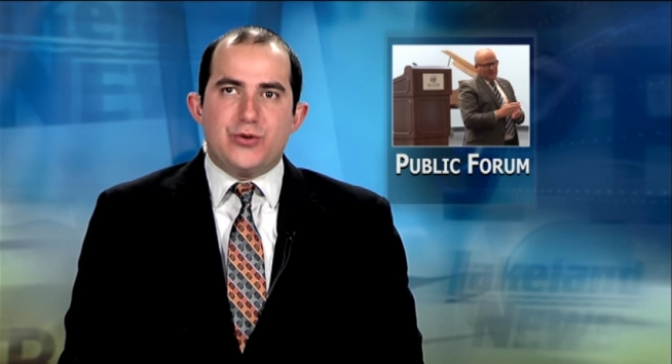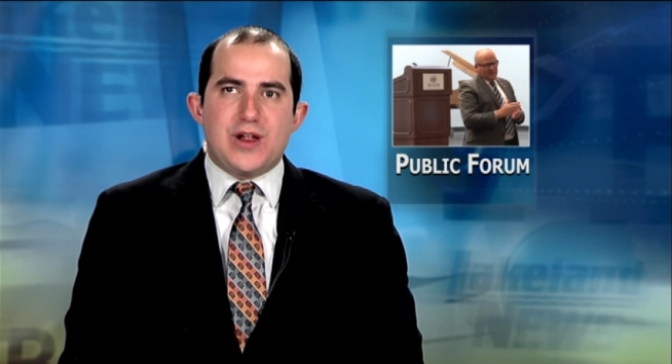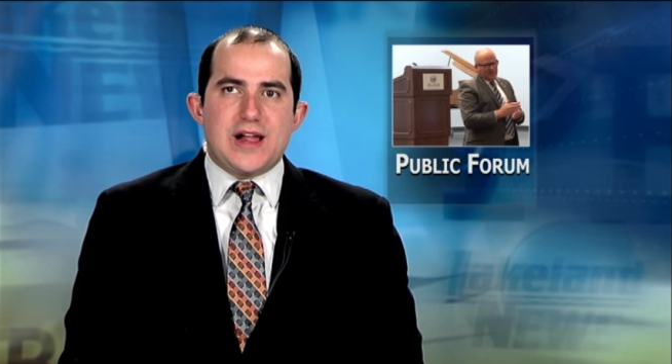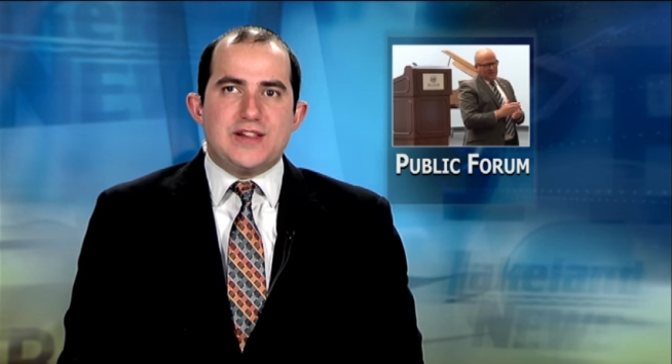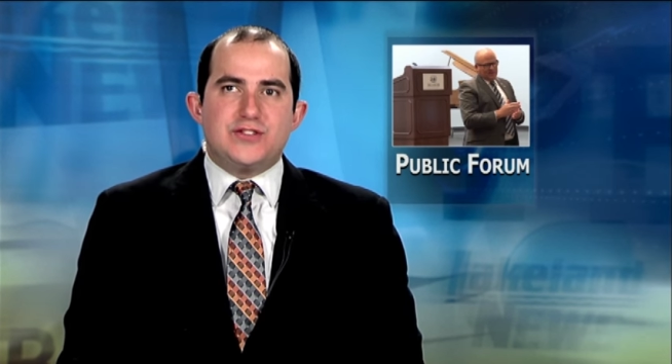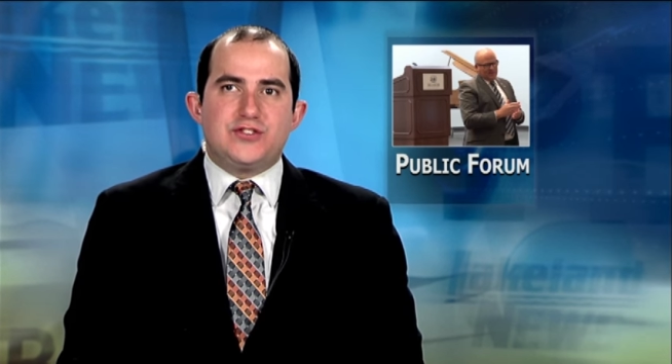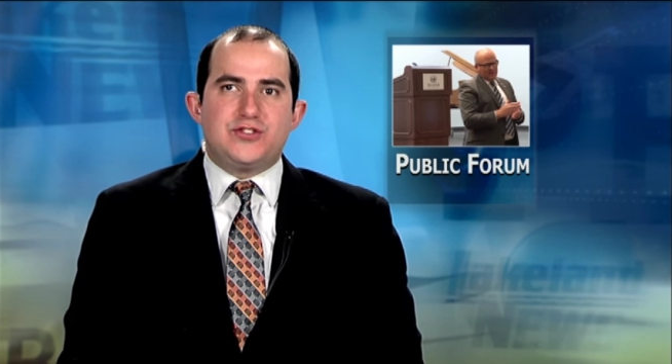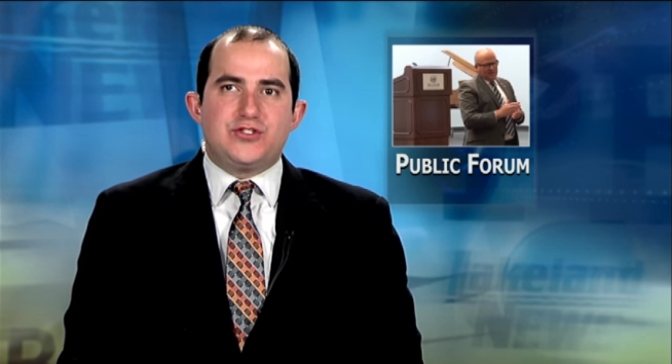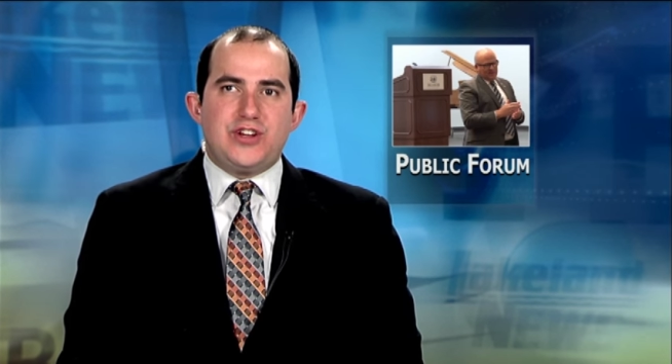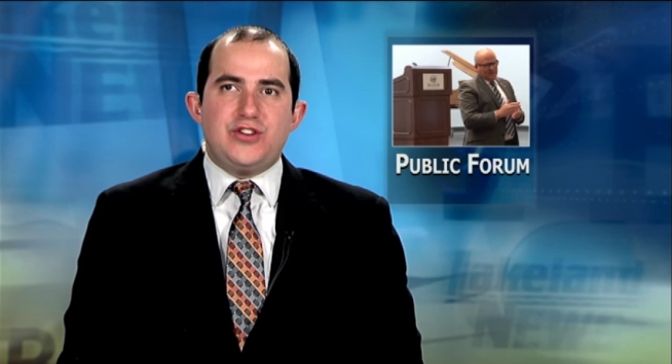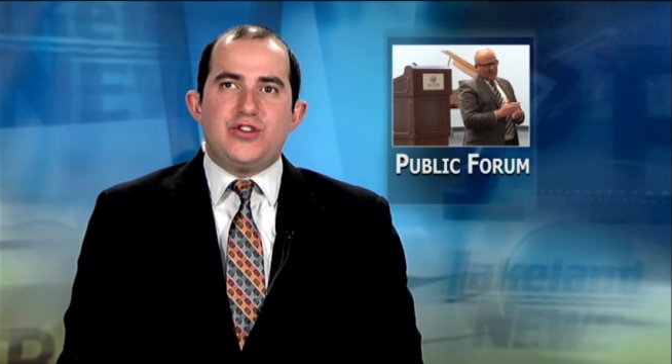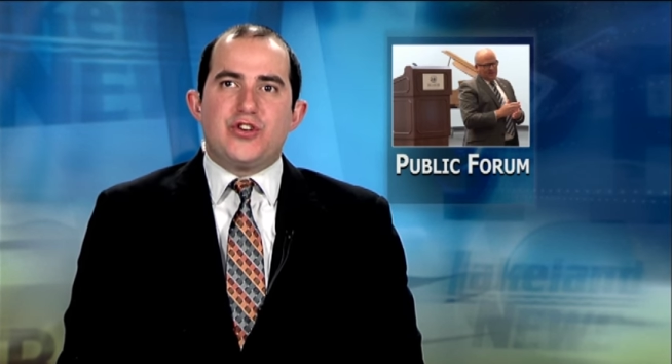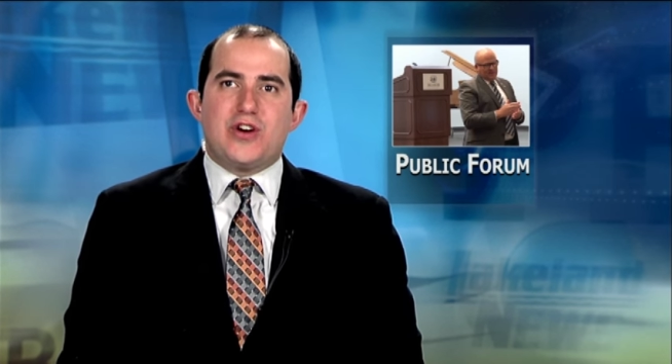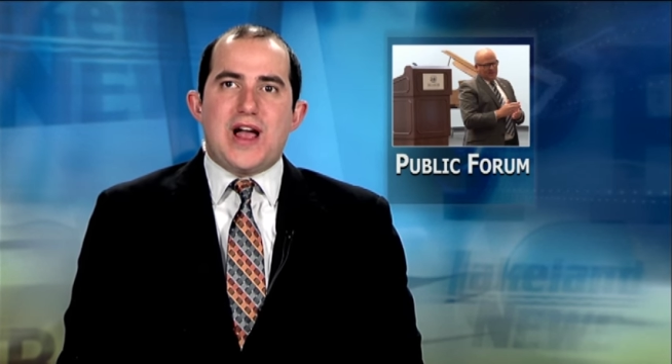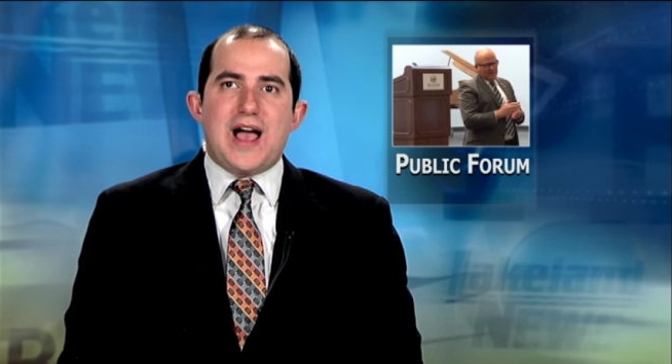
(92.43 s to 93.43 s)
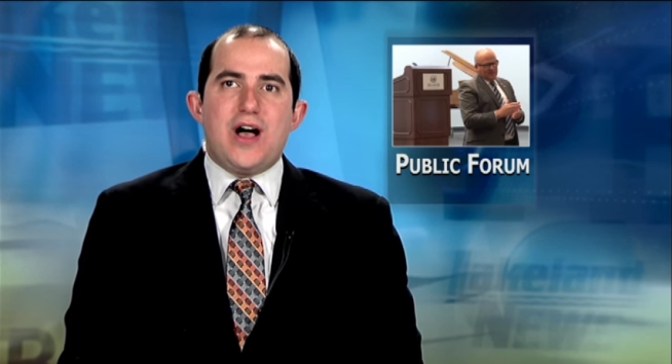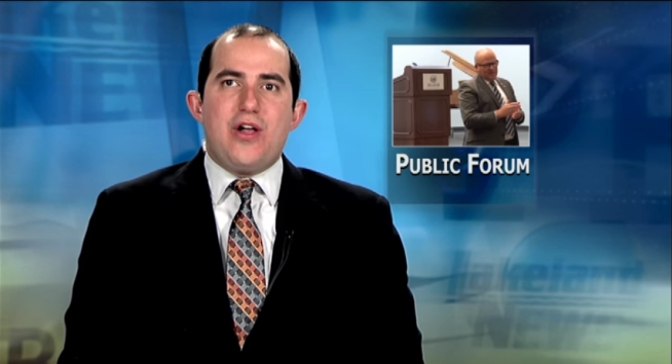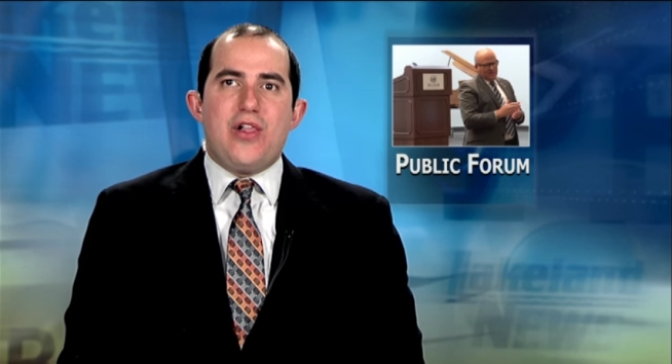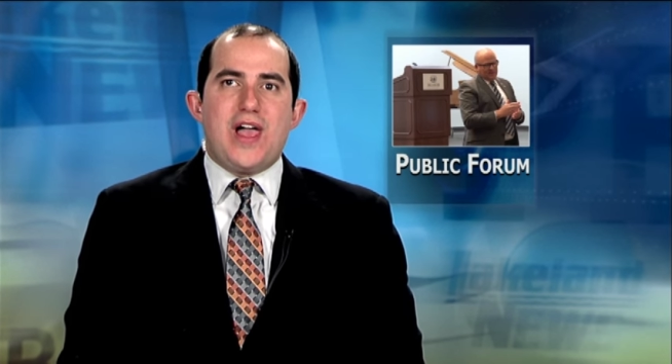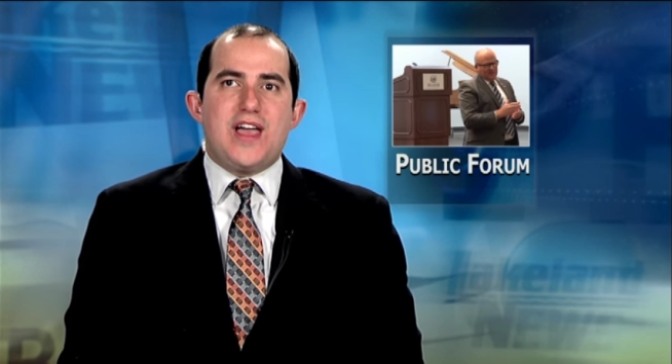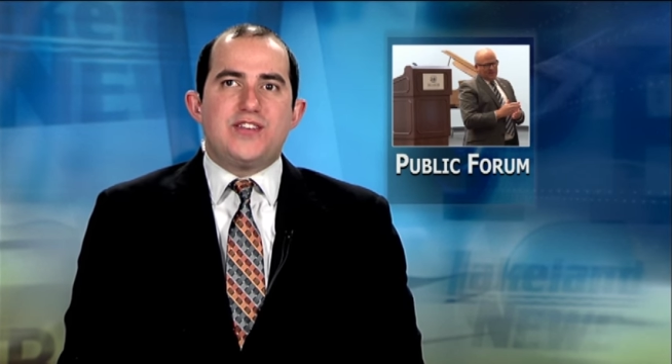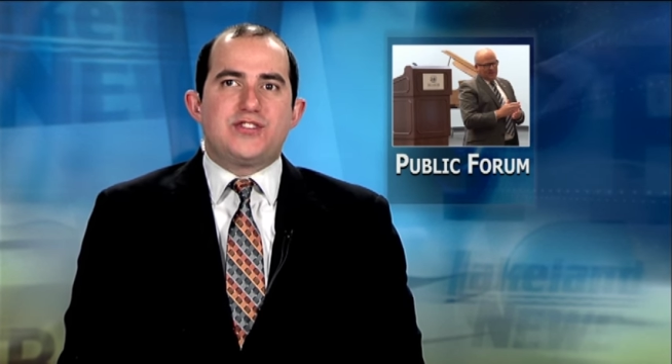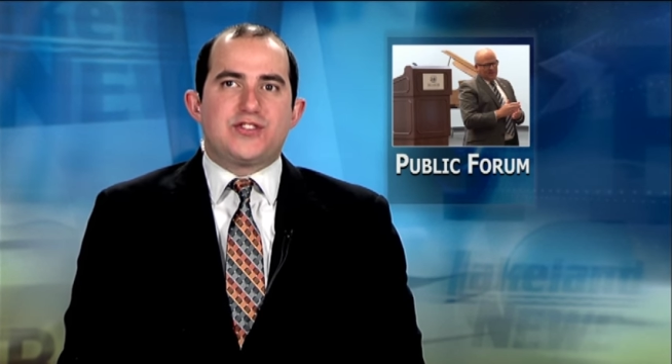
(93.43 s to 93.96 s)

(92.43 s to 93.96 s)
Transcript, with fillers: and Senior Al S.